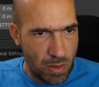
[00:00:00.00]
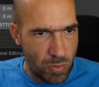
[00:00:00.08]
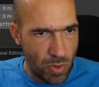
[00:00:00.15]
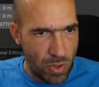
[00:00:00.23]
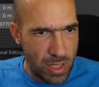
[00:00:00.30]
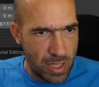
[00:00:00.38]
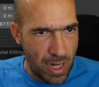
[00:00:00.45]

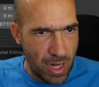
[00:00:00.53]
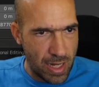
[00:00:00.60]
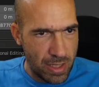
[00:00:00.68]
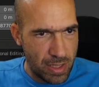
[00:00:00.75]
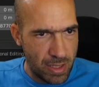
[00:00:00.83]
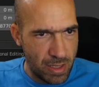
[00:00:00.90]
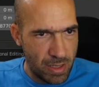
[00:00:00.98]
And press
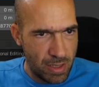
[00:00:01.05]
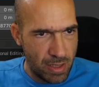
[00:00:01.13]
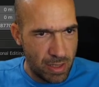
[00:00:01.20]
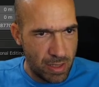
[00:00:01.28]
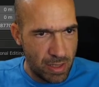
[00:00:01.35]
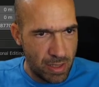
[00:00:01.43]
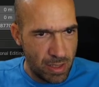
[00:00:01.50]
S,
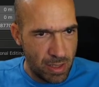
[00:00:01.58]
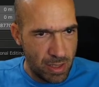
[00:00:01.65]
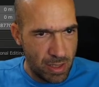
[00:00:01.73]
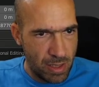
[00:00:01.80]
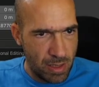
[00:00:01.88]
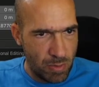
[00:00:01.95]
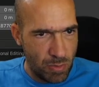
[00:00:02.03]

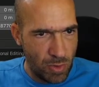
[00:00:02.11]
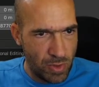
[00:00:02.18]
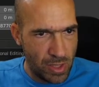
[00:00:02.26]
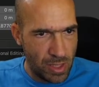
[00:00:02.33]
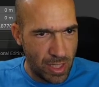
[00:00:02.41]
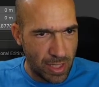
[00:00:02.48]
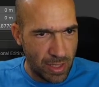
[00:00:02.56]

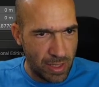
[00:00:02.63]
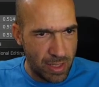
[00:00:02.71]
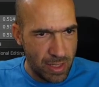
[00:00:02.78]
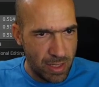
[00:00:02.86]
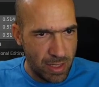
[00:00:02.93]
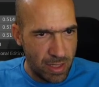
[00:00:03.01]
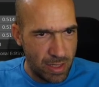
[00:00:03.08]
move it like
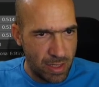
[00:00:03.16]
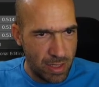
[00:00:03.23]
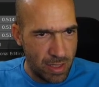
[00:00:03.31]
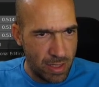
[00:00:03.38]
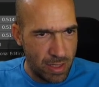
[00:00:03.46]
this,